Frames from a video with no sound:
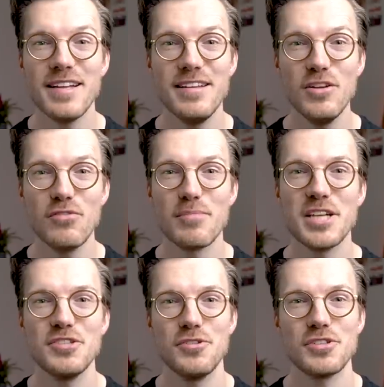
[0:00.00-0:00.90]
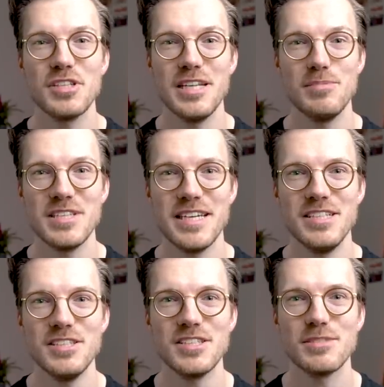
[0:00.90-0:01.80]
ideal for measuring your sleep
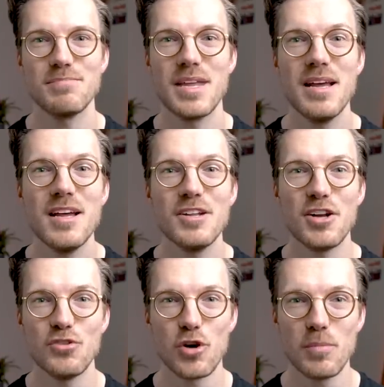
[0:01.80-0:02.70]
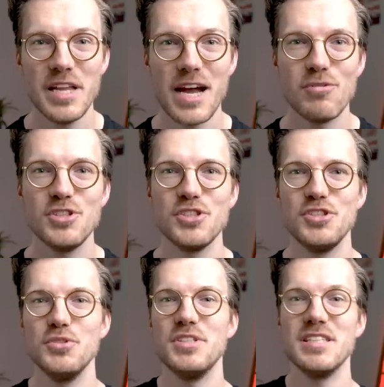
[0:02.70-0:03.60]
stages. Now normally I would
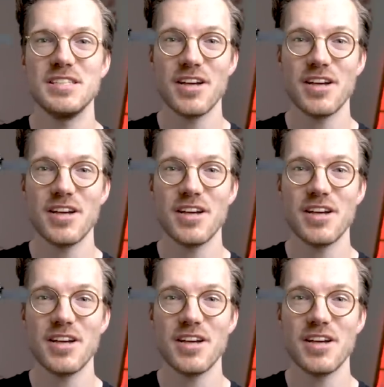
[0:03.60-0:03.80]
just use this